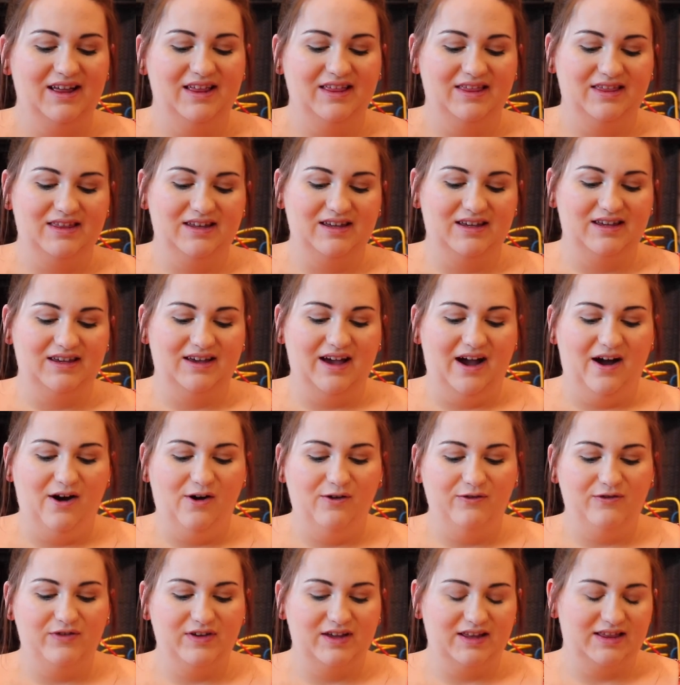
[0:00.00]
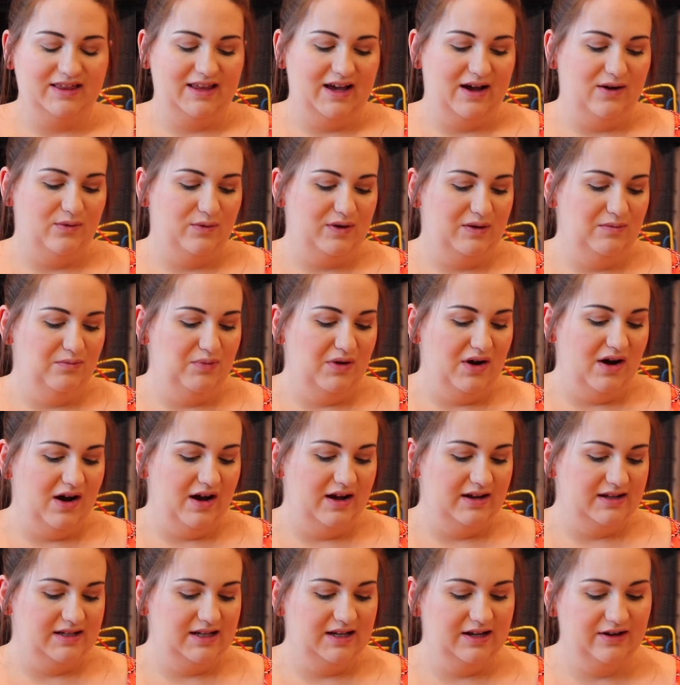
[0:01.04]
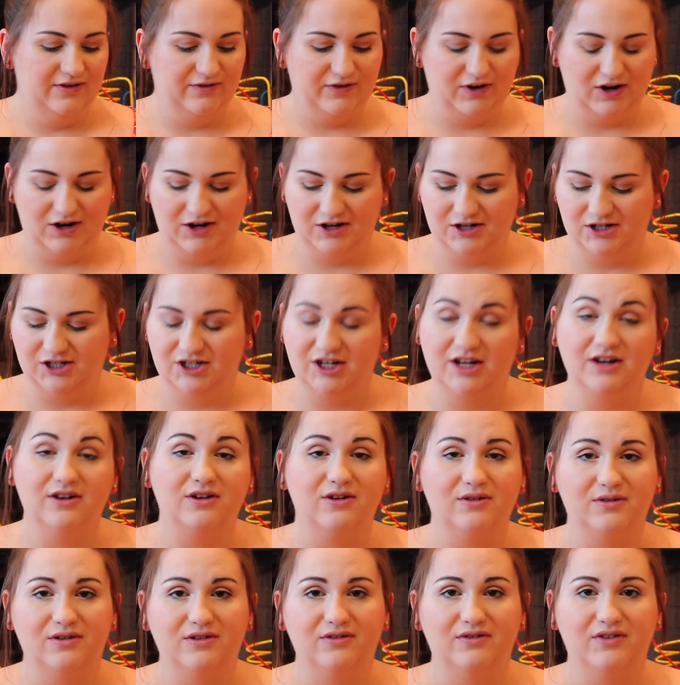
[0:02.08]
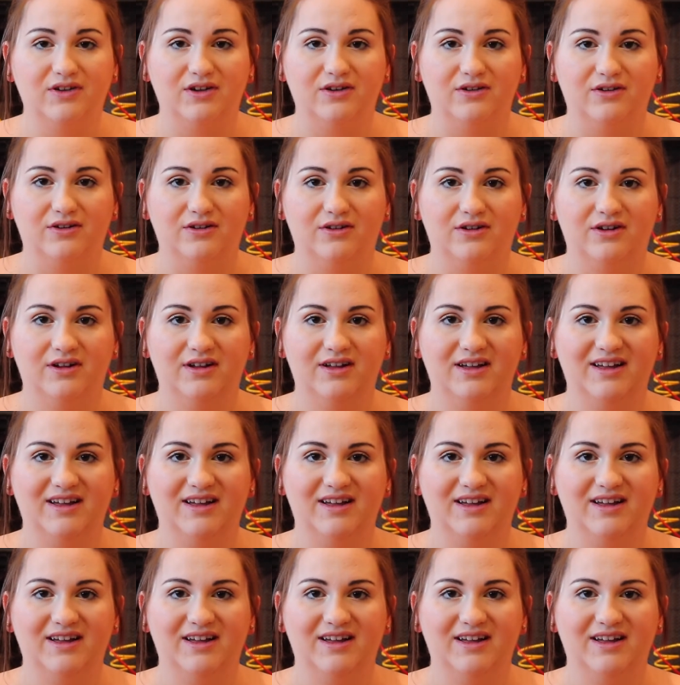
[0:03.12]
The outfit that we bought for her gender reveal